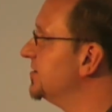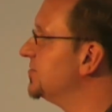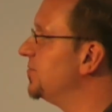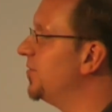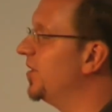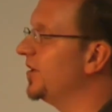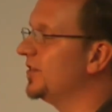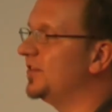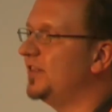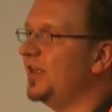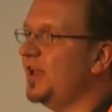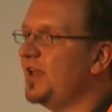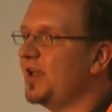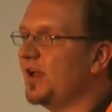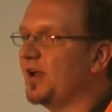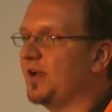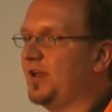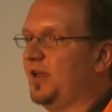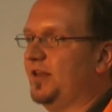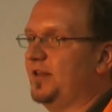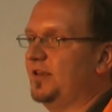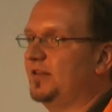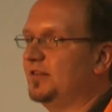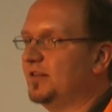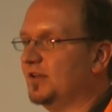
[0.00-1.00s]
where they are
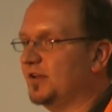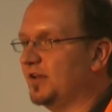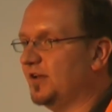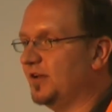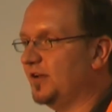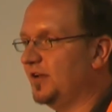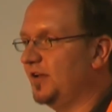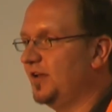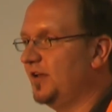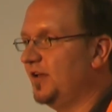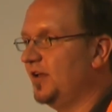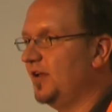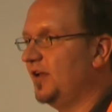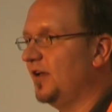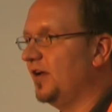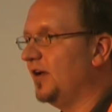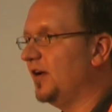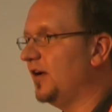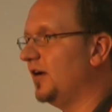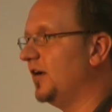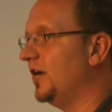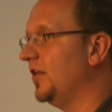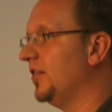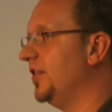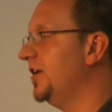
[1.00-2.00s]
getting the
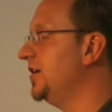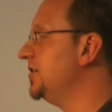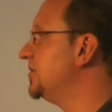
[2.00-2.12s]
link